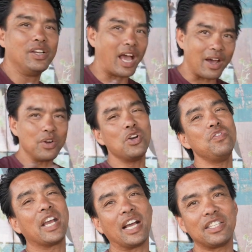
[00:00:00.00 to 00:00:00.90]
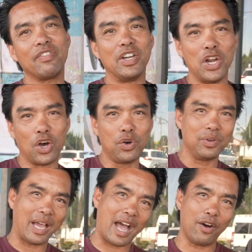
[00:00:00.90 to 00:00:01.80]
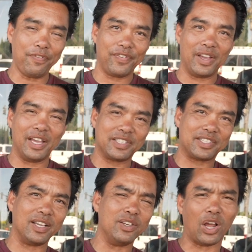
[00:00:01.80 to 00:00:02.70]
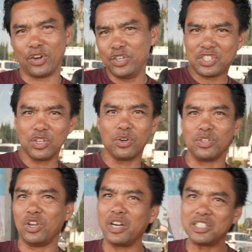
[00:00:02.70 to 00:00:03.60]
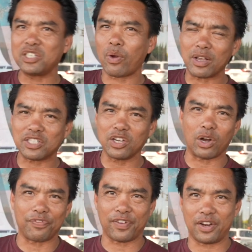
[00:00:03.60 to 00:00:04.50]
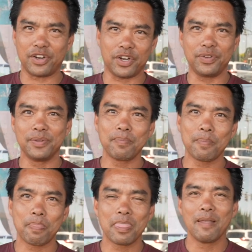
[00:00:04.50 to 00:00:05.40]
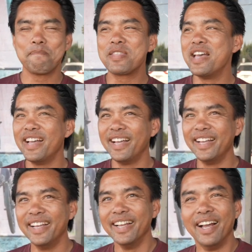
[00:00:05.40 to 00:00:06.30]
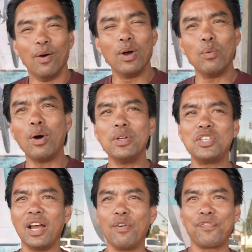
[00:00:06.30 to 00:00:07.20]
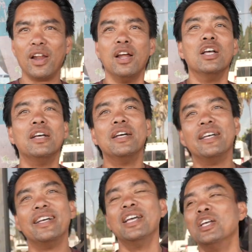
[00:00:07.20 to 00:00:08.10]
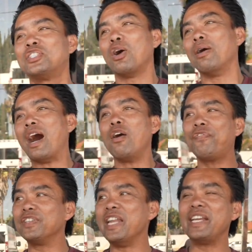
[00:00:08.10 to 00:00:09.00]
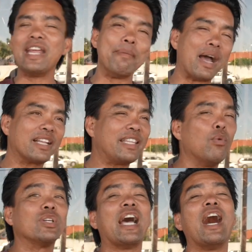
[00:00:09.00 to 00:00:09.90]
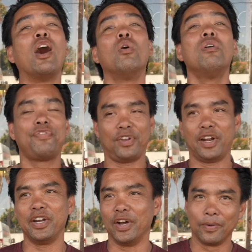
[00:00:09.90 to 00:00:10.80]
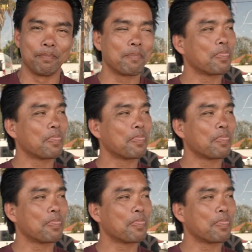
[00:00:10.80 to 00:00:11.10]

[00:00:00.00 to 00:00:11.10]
I don't know if you guys ever know Alf. His, are you still your Instagram still El Flaredo? No, it never was. What, what was your El Flaredo? That's just my nickname. So Alf's nickname back then was Al Flaredo.